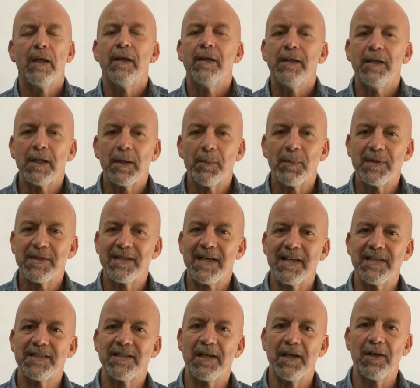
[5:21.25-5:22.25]
You can
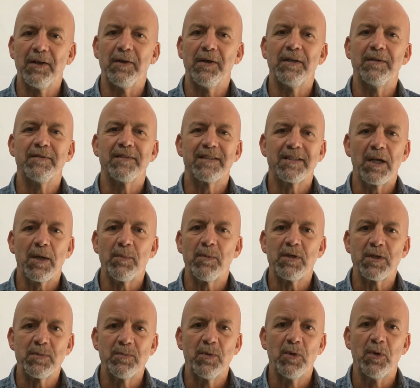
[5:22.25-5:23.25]
potentially learn so
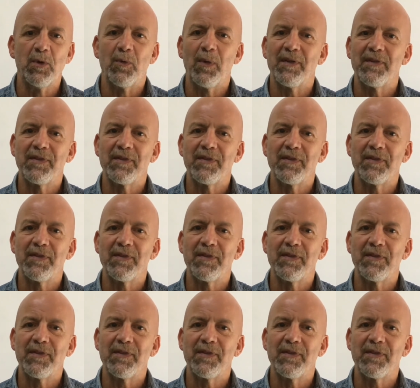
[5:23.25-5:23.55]
much more when